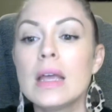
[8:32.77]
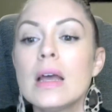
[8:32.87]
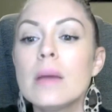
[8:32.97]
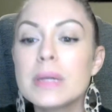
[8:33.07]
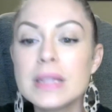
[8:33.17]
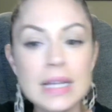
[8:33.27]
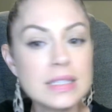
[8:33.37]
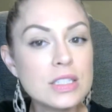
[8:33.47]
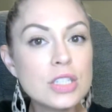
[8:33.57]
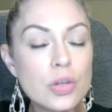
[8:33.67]
But that's
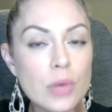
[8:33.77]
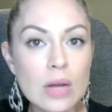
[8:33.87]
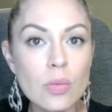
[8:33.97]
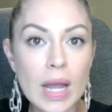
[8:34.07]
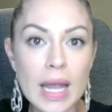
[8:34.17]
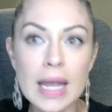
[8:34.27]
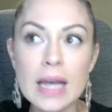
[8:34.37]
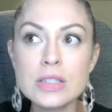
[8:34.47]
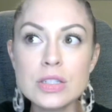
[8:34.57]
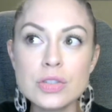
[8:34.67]
such a great way
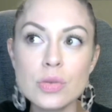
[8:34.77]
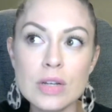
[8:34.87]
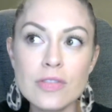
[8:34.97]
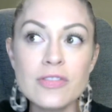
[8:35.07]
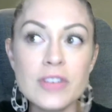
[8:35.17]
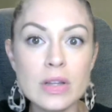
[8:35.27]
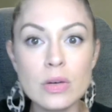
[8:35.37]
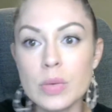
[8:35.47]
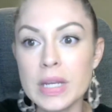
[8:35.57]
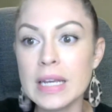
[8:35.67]
to sort of fill a
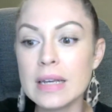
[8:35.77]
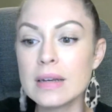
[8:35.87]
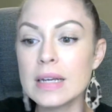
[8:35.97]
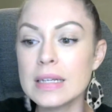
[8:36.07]
week